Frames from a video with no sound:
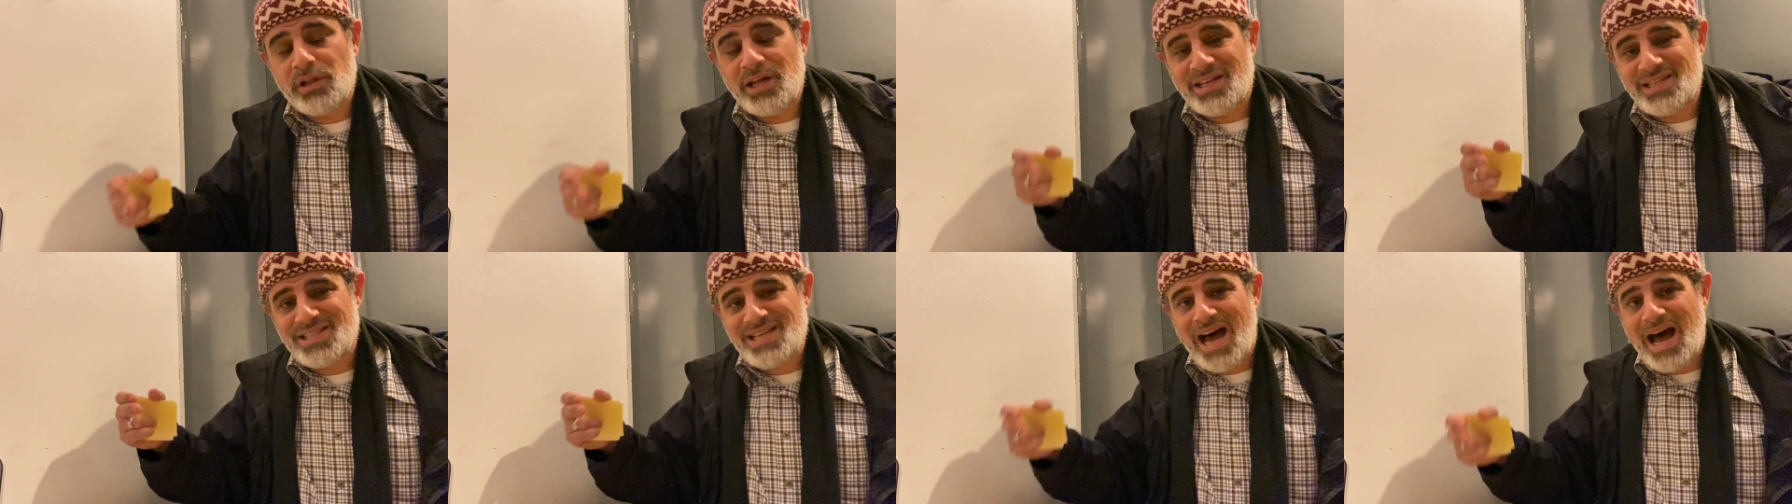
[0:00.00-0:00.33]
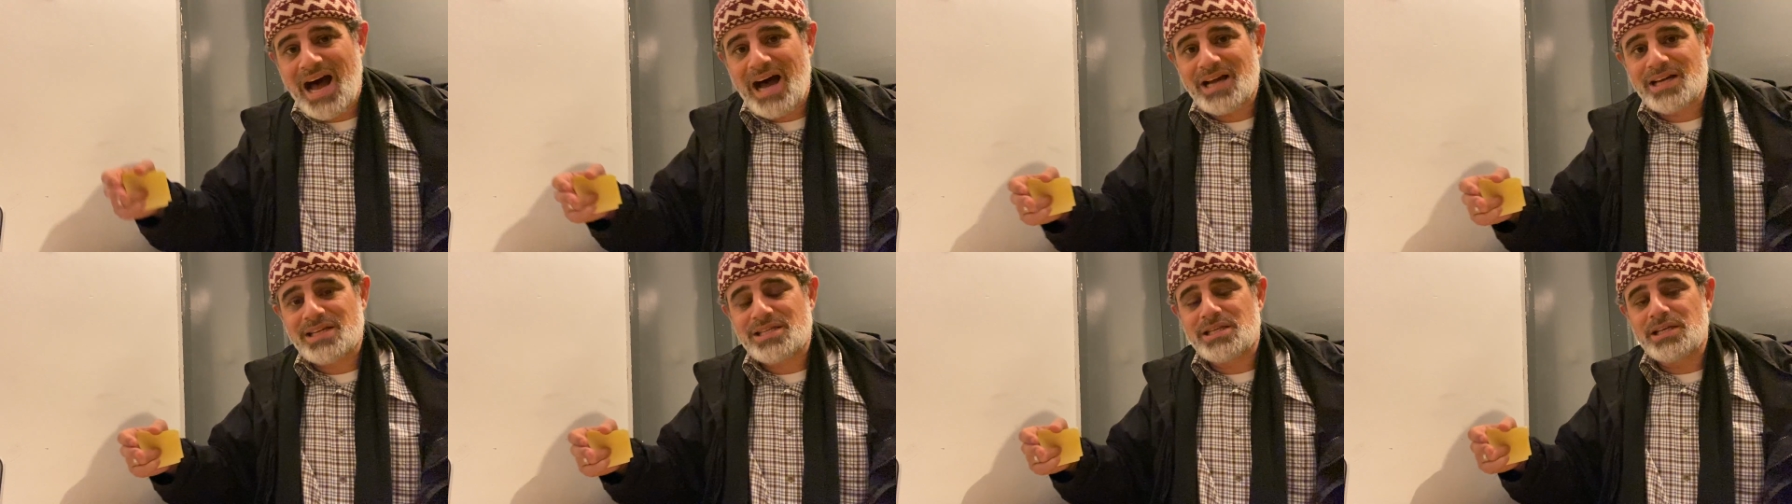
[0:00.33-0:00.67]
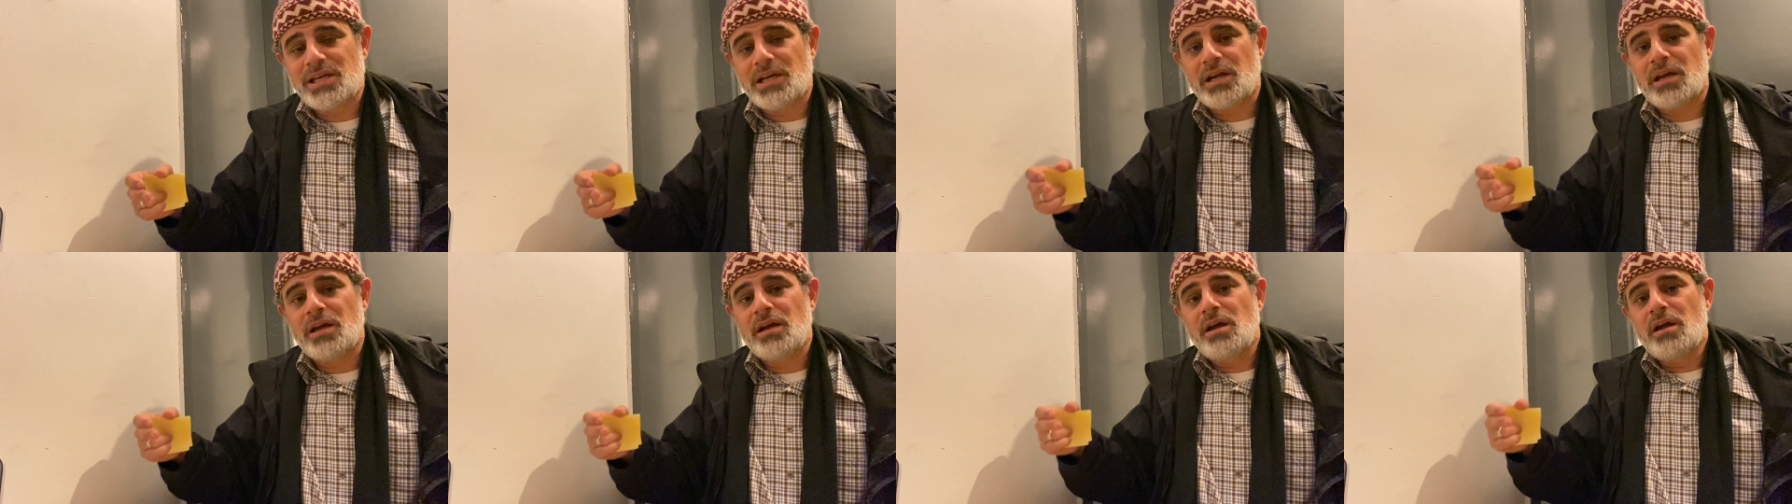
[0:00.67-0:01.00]
and
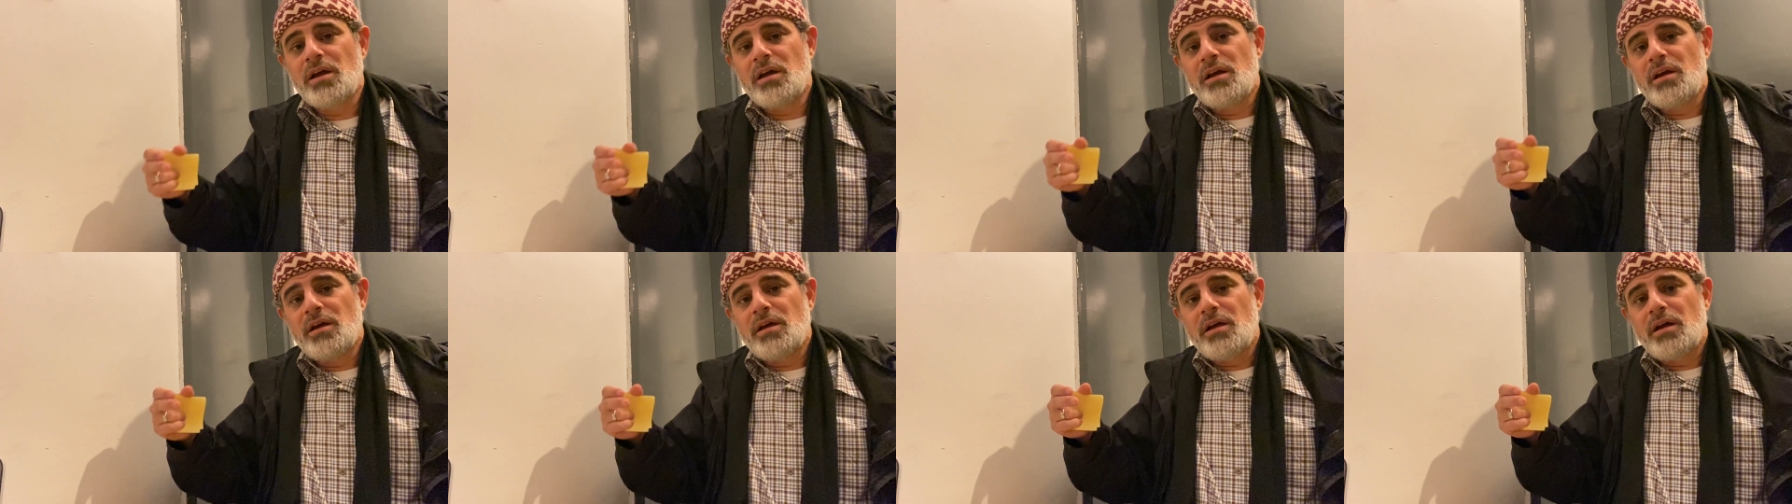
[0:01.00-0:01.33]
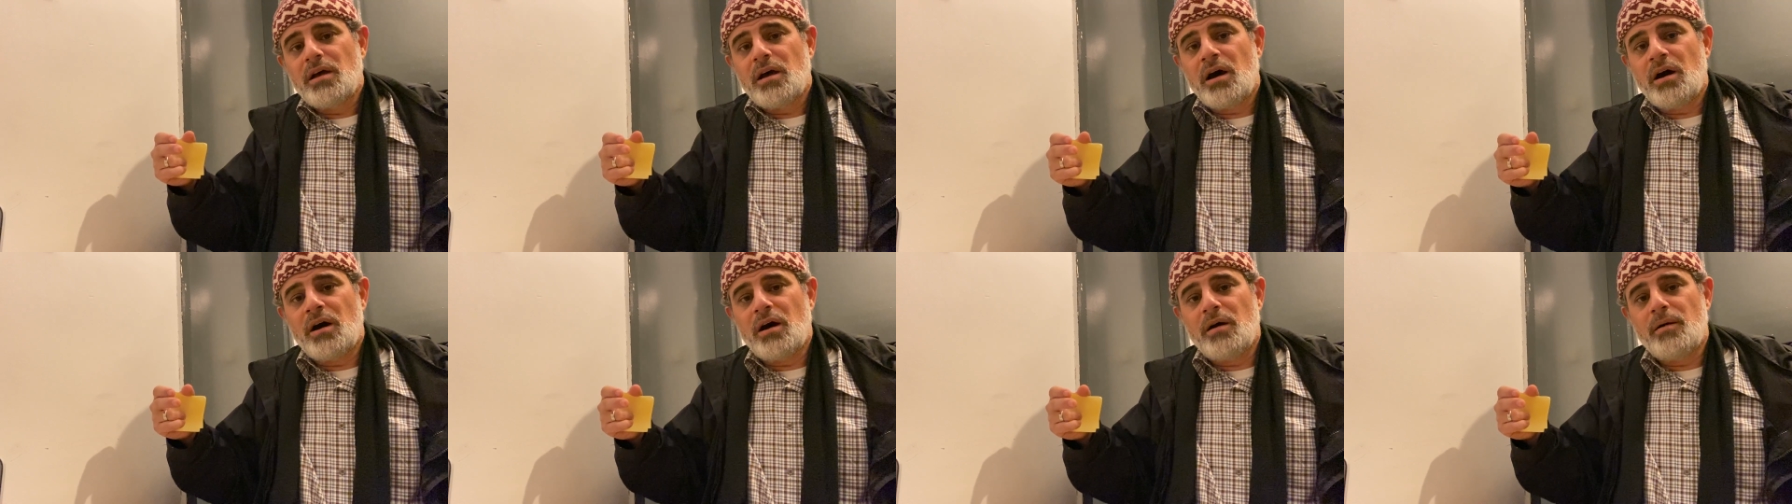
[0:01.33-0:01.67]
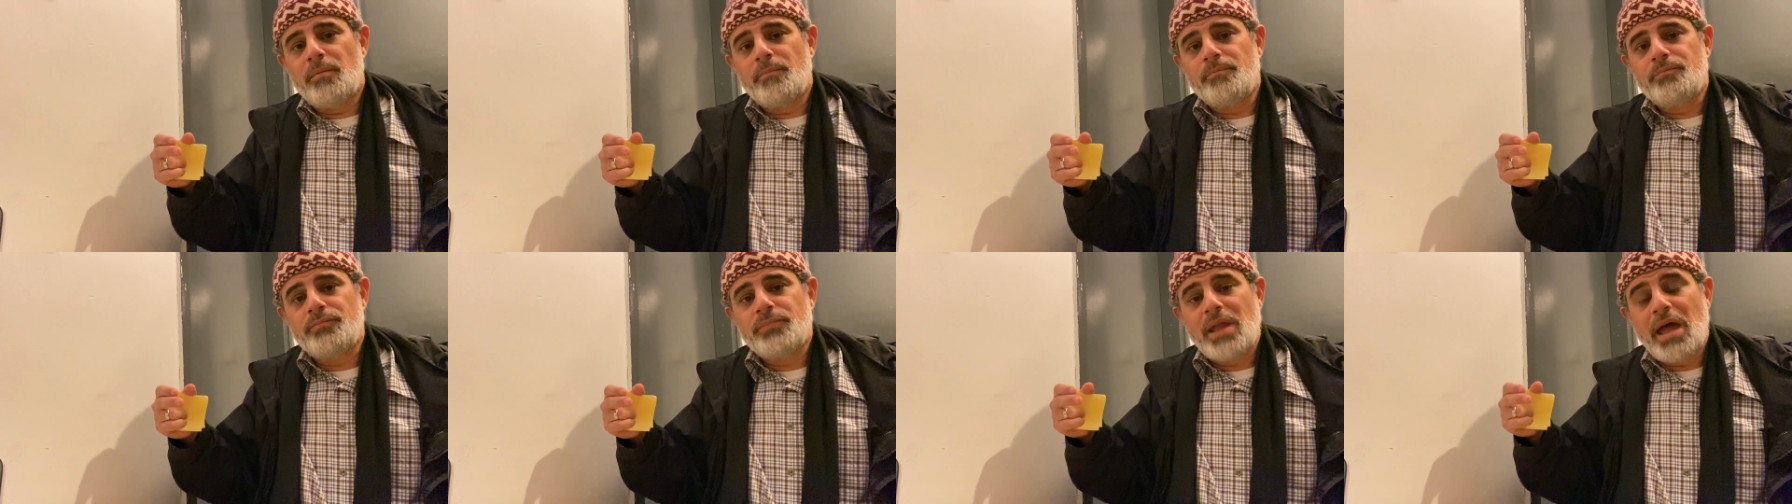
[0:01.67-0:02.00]
toxic
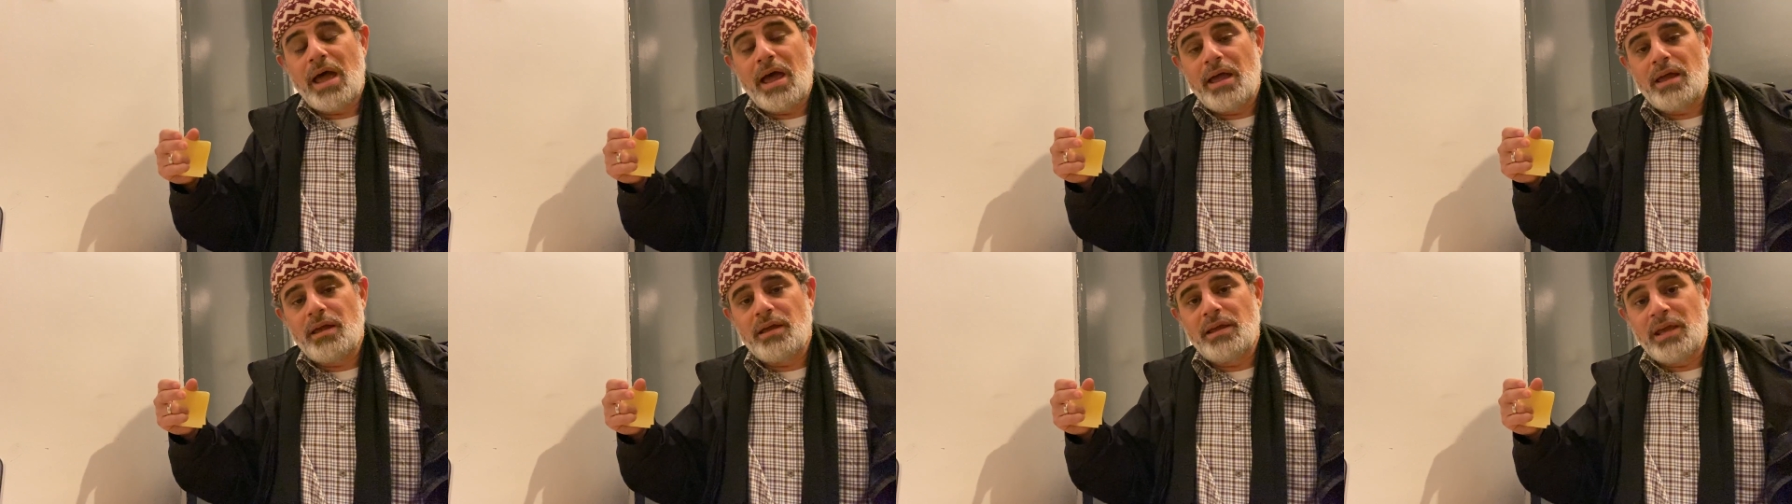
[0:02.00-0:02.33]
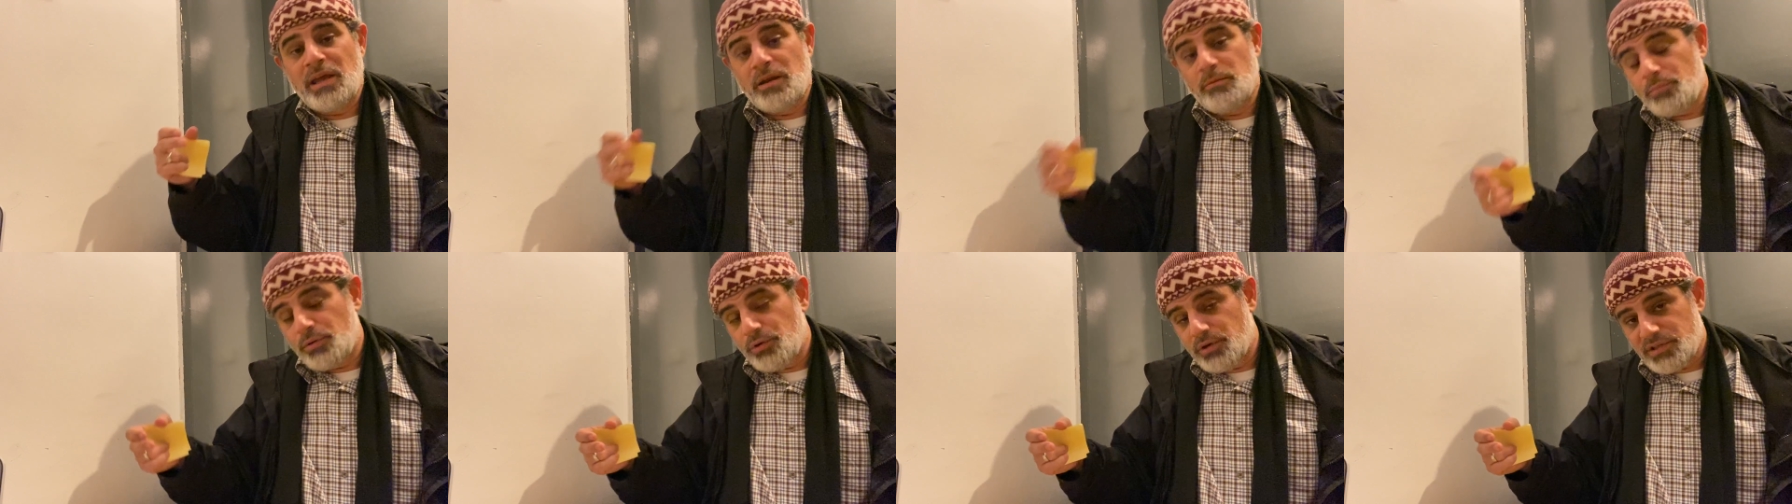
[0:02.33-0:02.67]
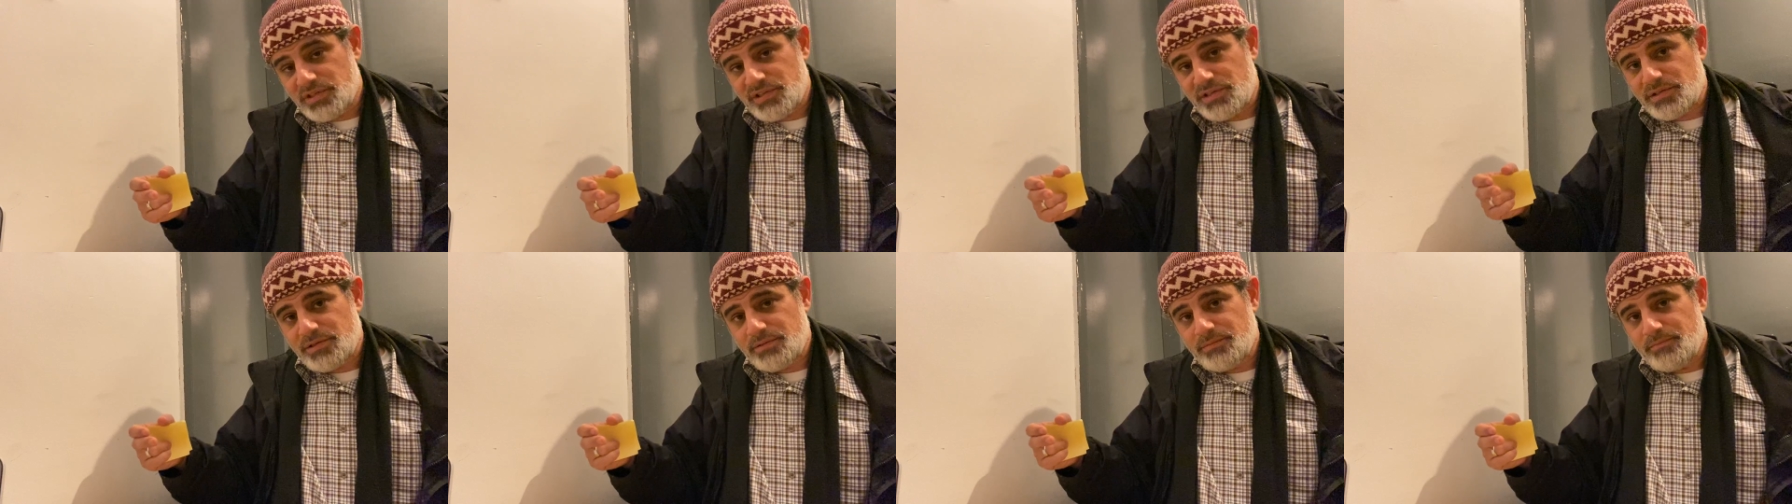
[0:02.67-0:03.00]
um,
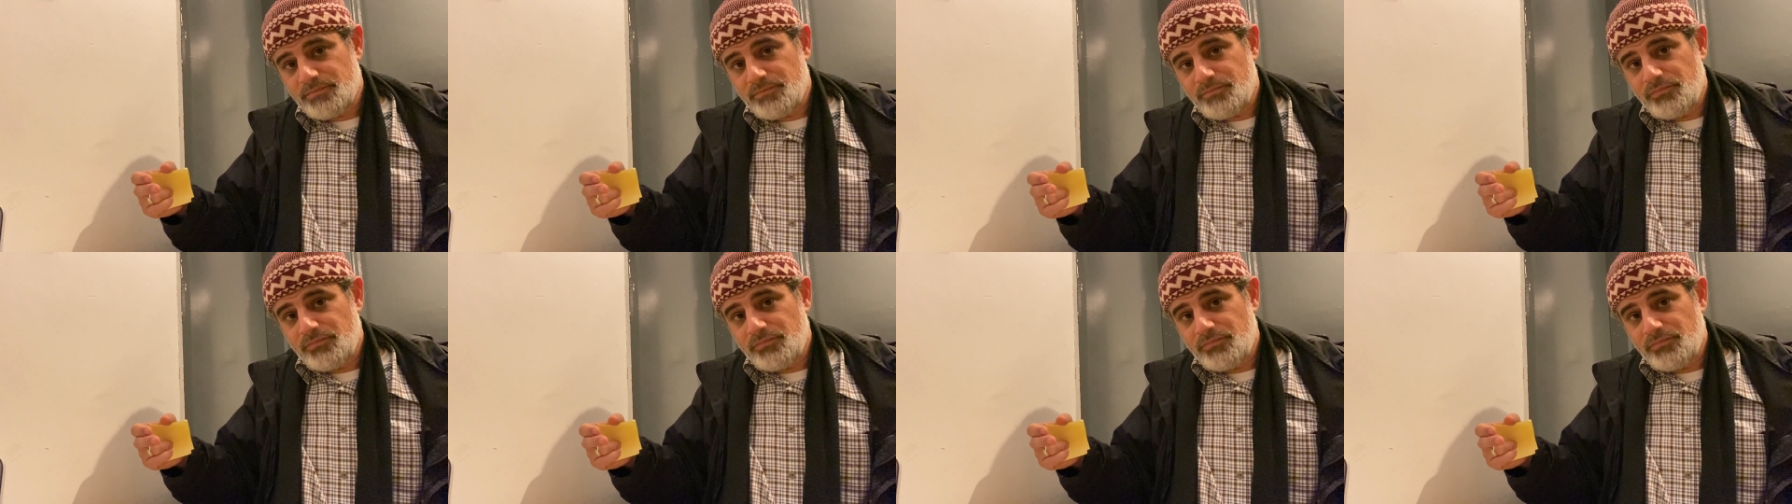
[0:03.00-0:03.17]
inputs.